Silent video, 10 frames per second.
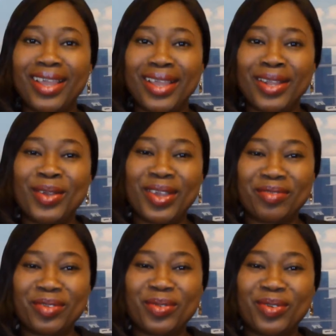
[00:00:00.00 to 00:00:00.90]
Hello
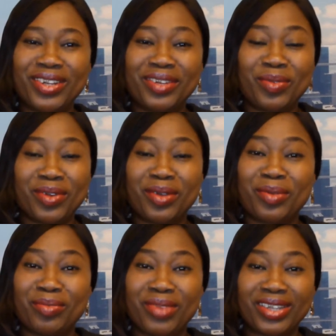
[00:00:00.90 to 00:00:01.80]
everyone and
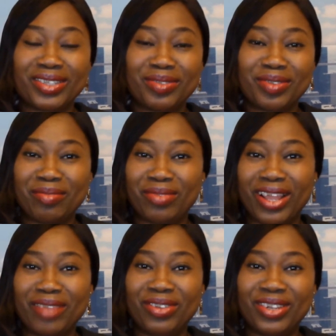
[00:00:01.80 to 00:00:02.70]
welcome back to
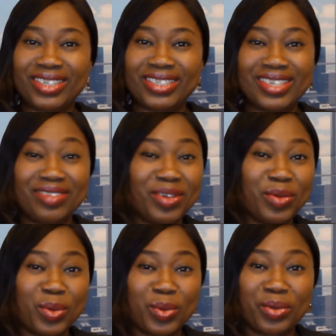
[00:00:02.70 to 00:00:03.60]

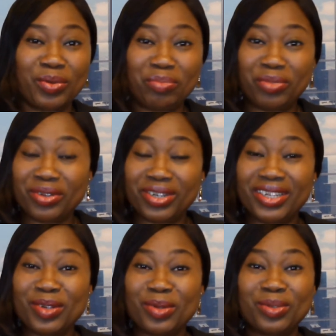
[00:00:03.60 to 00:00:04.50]
FamilyLifeBuildersTV, where we're
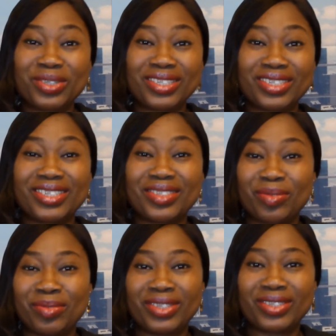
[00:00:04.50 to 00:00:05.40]
rebuilding homes and
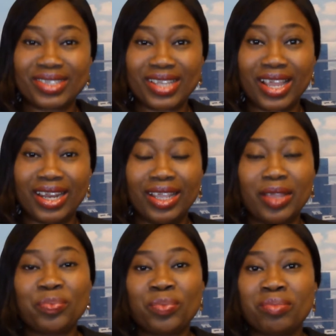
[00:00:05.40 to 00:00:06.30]
transforming society.
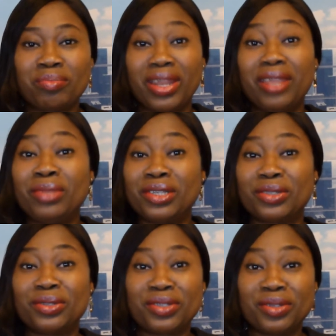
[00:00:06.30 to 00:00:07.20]
My name is
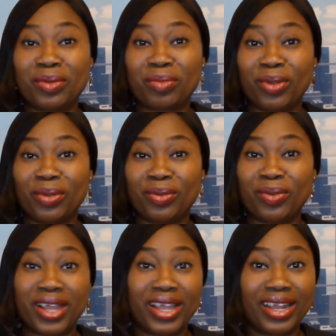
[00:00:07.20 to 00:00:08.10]
Tosin
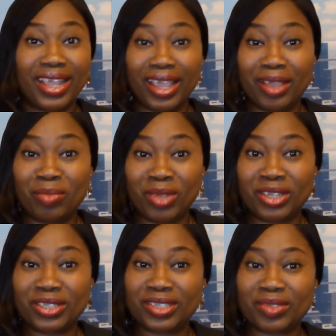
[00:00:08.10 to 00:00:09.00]
Opeoluwa and I am
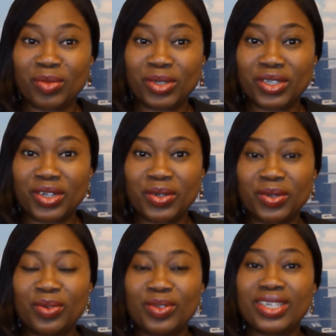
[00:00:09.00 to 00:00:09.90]
a transformational
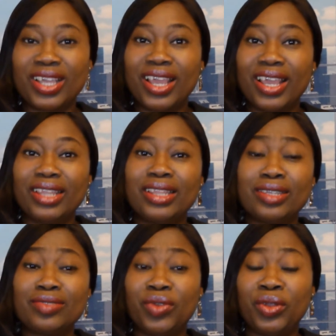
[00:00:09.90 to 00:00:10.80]
coach. In
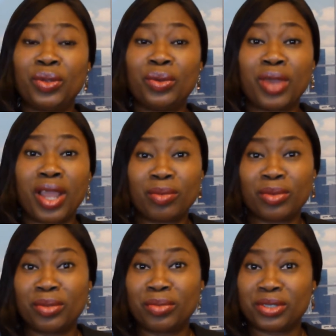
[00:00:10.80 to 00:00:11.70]
this video, I'm
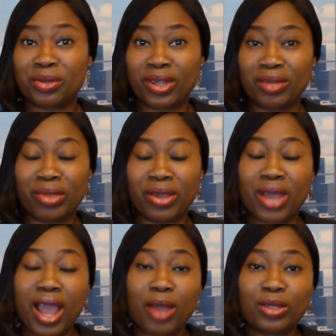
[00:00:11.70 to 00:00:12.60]
going to be talking
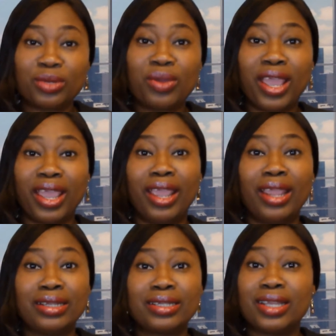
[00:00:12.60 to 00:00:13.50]
about how to
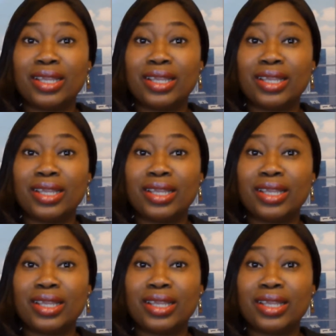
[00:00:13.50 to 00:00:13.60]
end